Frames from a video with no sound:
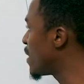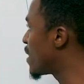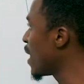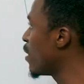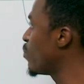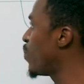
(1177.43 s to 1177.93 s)

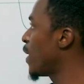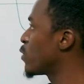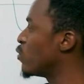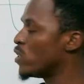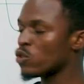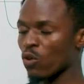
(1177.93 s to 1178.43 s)
down part to
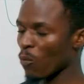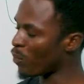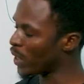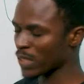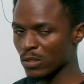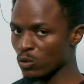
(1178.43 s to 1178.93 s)
this up
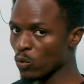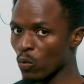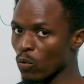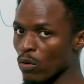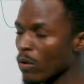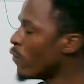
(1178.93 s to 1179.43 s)
part. No.
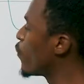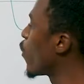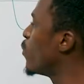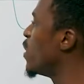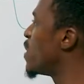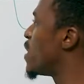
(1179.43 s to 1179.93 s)

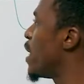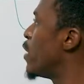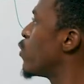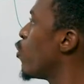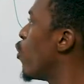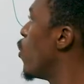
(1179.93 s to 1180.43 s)
From the
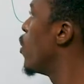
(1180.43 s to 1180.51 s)
zero